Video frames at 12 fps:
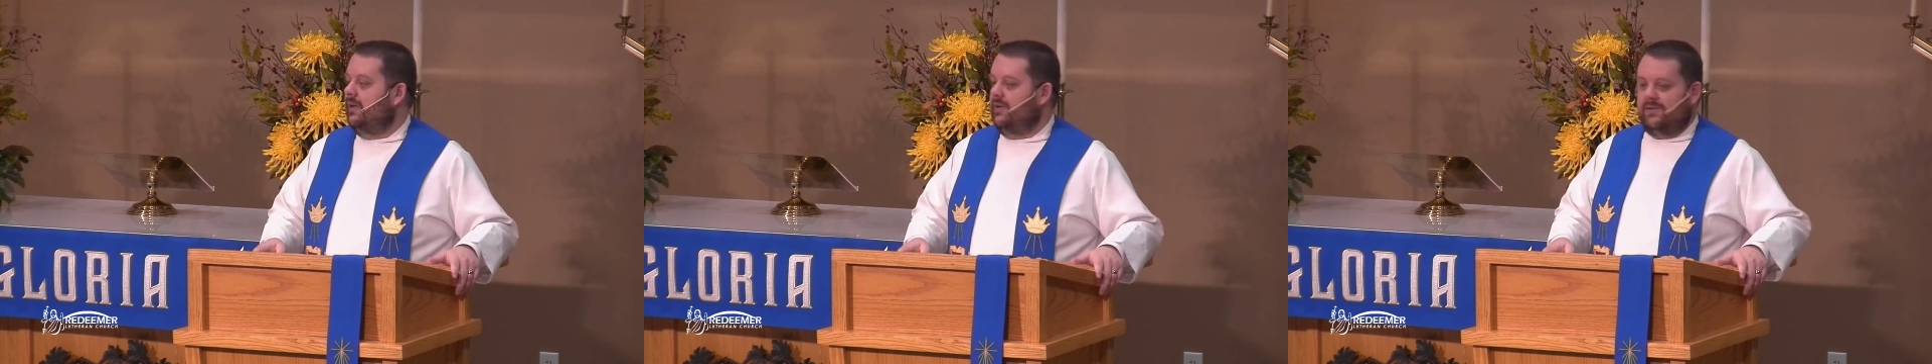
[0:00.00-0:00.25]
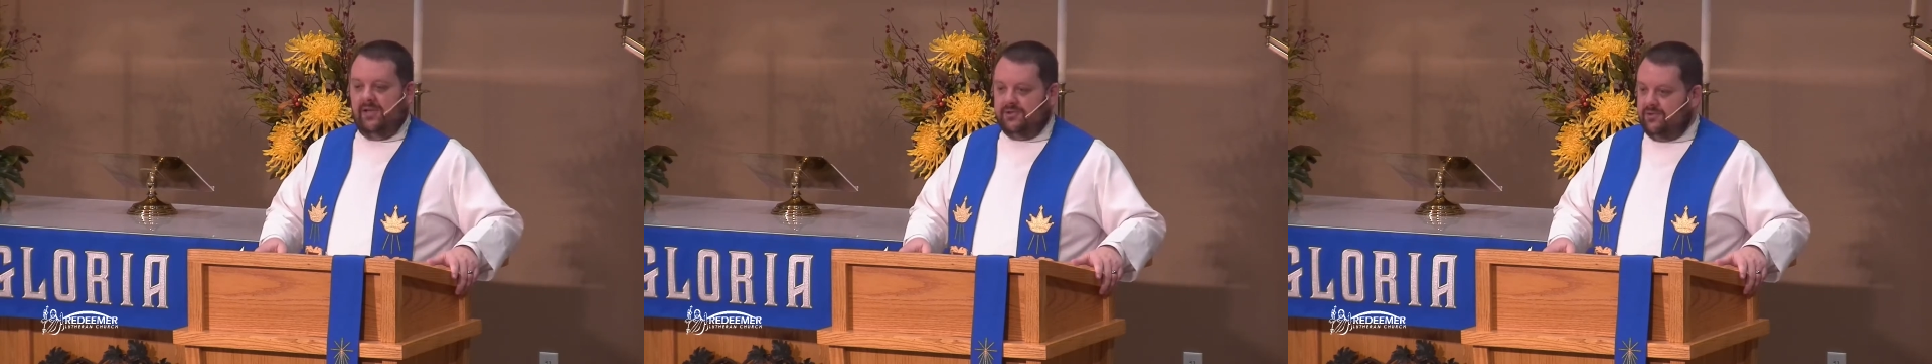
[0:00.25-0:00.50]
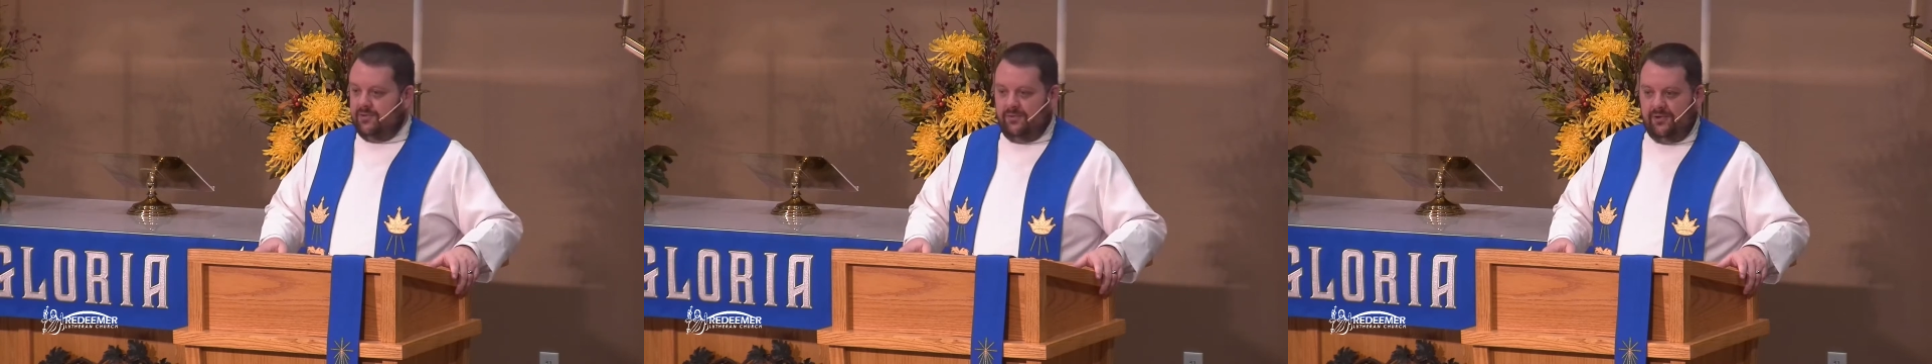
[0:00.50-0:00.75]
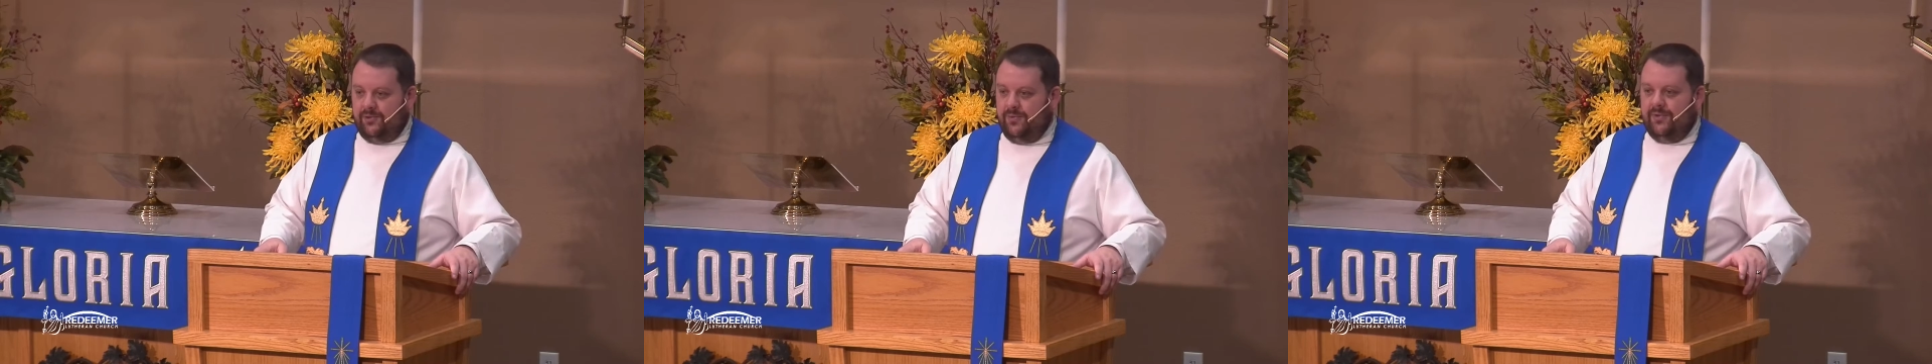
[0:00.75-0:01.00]
it's not just
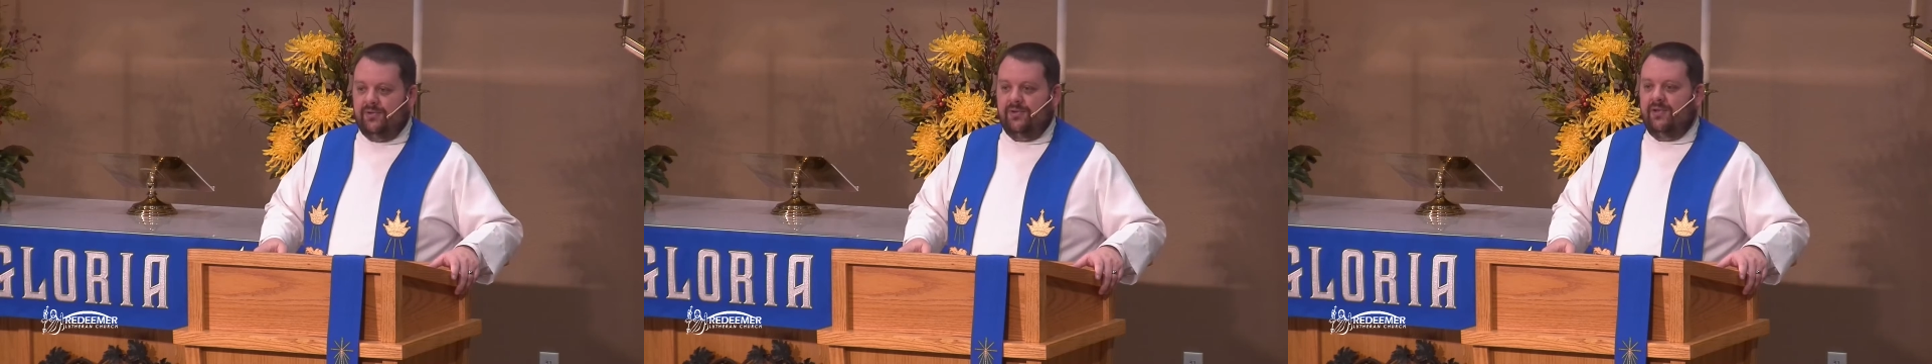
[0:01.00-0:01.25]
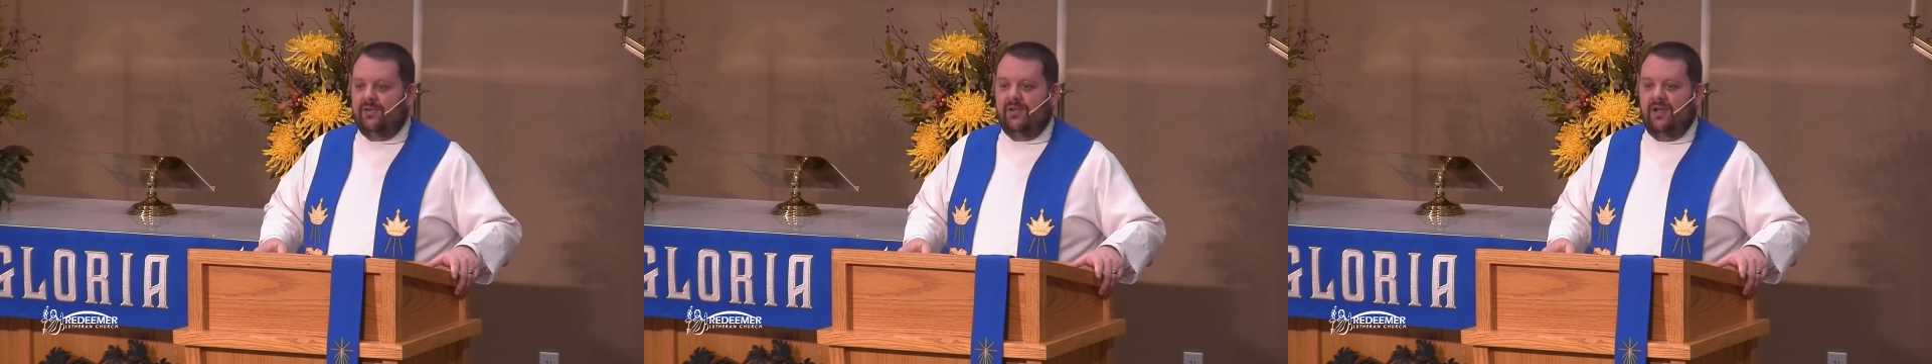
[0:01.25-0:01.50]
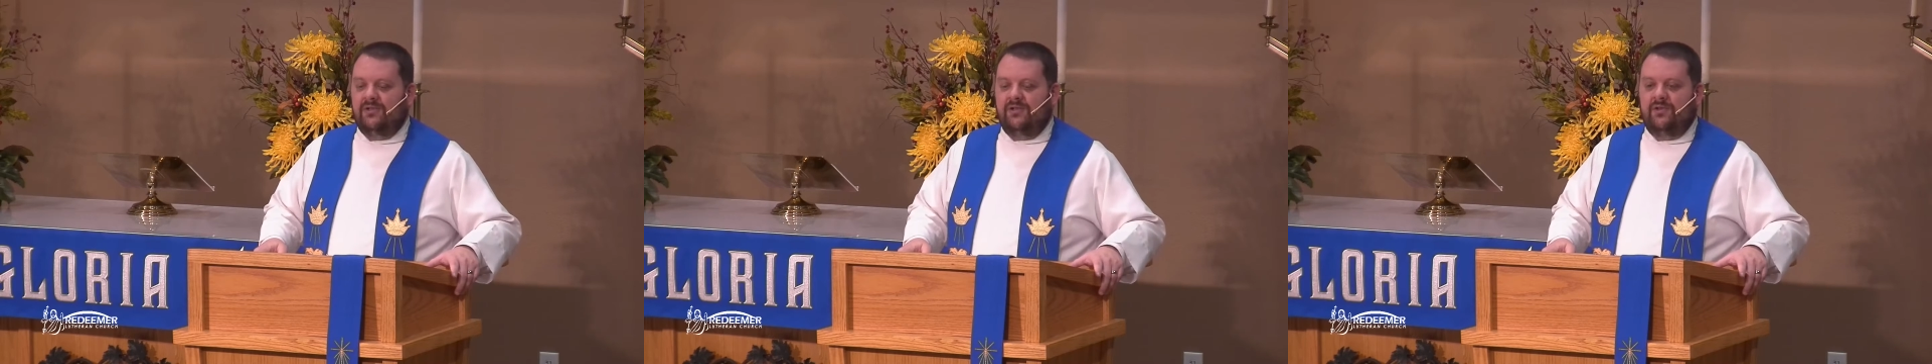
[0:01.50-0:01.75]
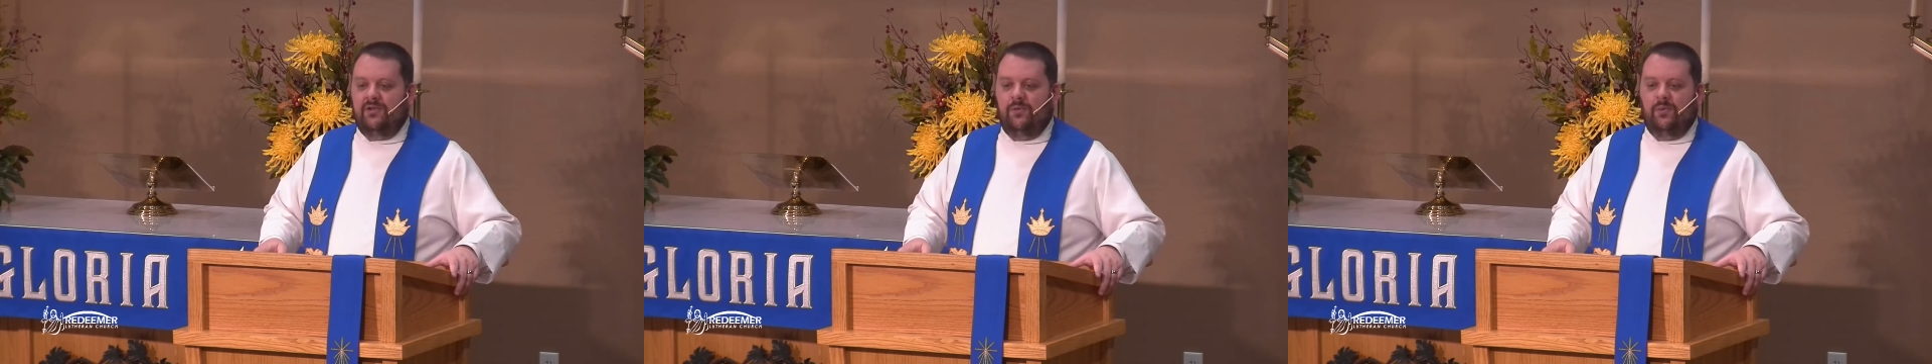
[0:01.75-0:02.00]
Christmas and it's not
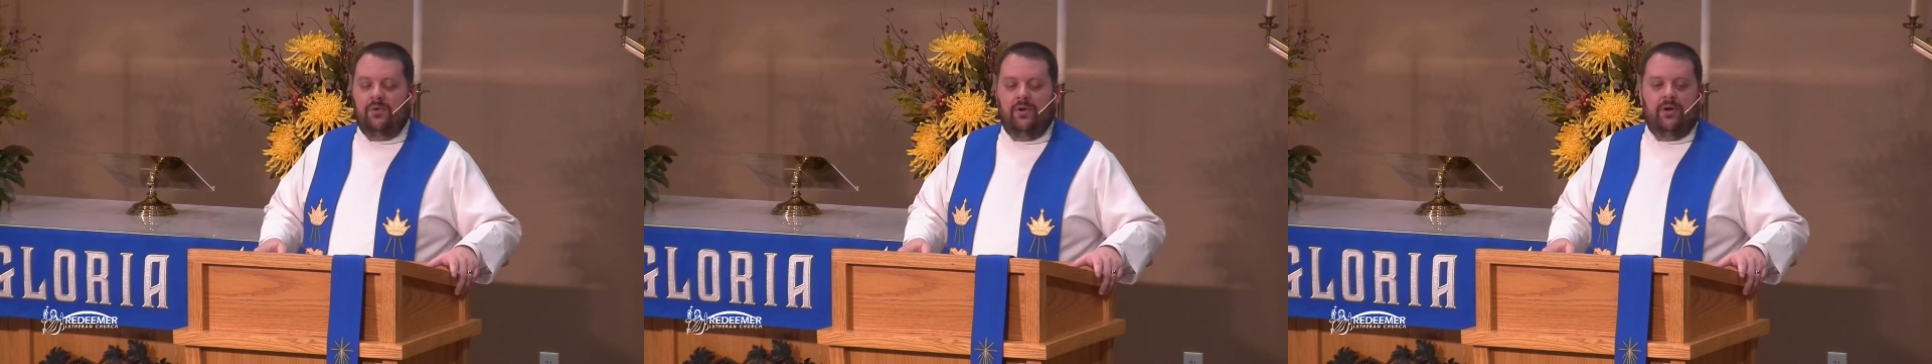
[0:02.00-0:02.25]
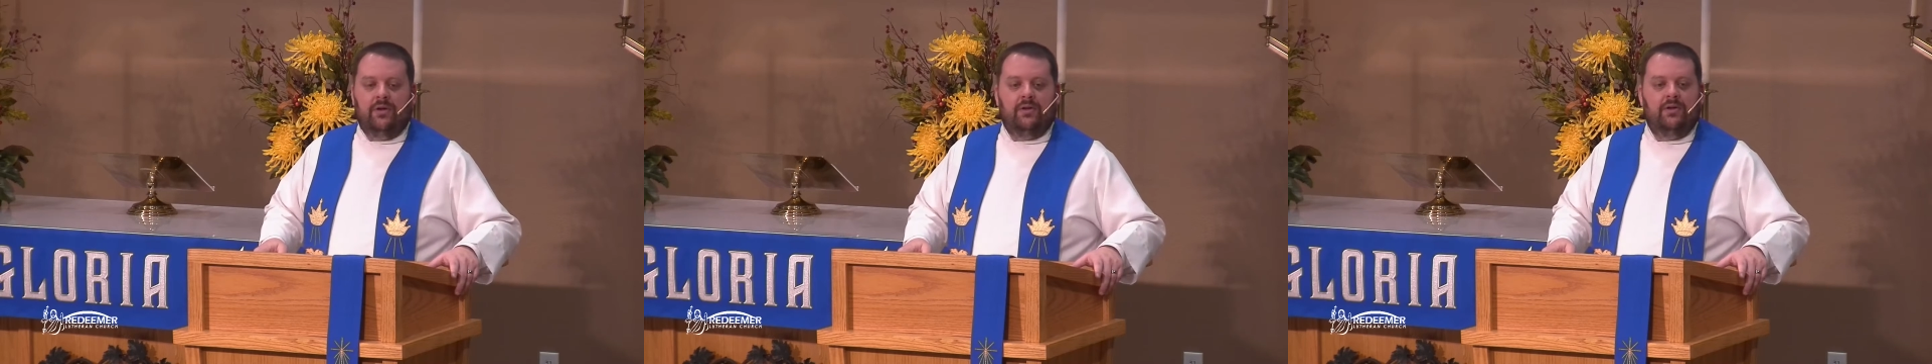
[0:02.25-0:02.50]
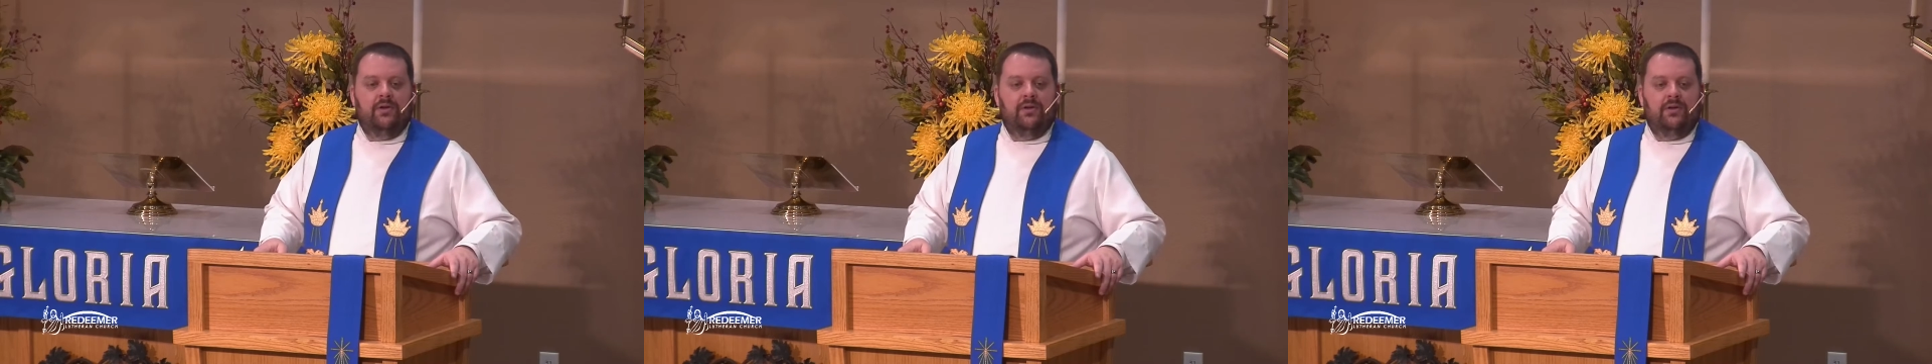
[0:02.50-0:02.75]
just the word.